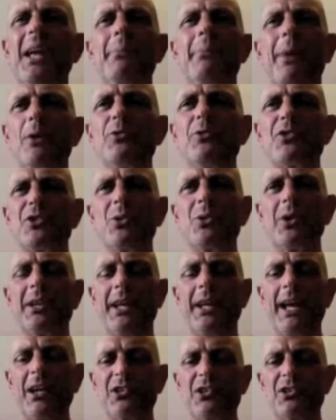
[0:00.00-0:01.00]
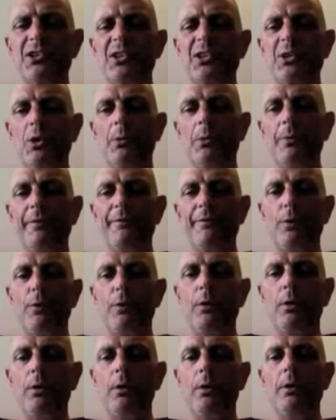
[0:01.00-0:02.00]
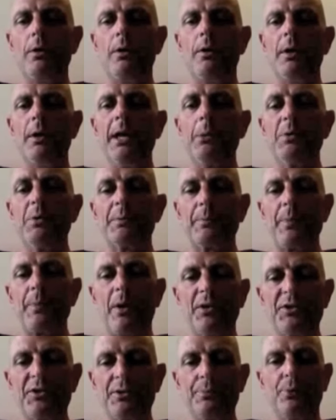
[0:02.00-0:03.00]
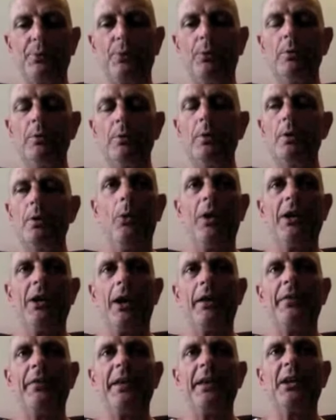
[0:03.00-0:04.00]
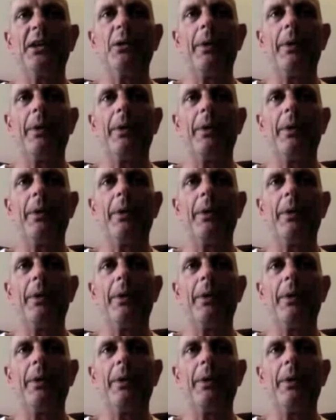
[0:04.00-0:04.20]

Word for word: emotional connection to it before it was possible when I think